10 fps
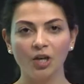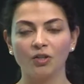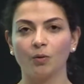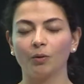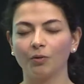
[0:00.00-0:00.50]

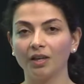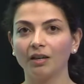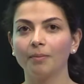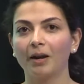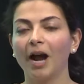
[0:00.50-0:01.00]
So when we're thinking
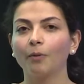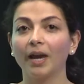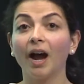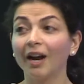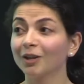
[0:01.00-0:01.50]
about how we
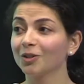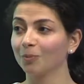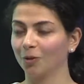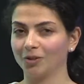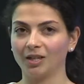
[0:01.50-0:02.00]
hire
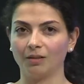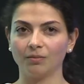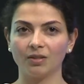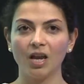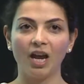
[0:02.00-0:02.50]
support
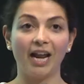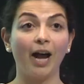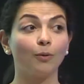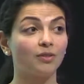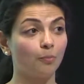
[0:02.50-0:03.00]
teams and
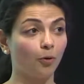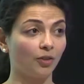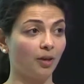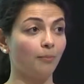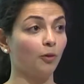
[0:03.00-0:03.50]
how we support
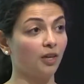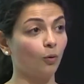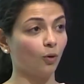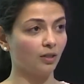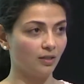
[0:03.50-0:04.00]
them within
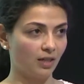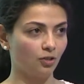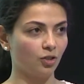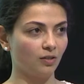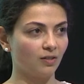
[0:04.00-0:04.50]

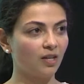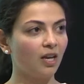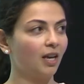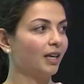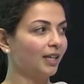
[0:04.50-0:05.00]
organizations,
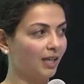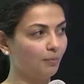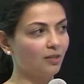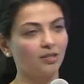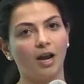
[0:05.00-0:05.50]
keep
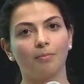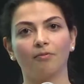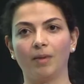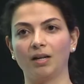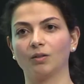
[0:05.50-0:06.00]
this top of
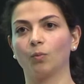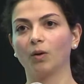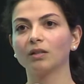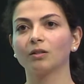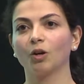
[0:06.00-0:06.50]
mind.
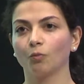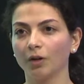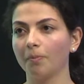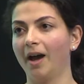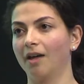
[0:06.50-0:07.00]
What
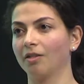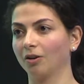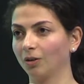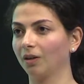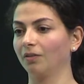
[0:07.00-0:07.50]
career path are
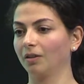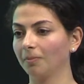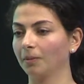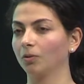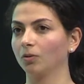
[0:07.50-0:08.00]
you giving the
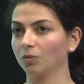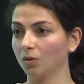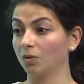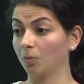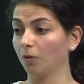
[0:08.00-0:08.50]
people who do
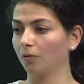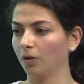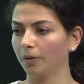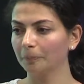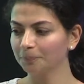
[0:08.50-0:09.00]
support for
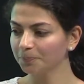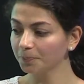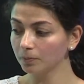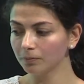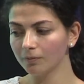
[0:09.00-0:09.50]
you?
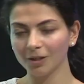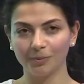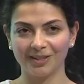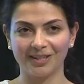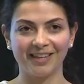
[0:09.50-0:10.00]

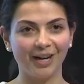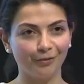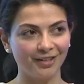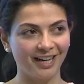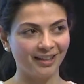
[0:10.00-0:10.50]
Because at the end of
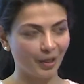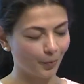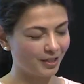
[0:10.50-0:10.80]
the day, like we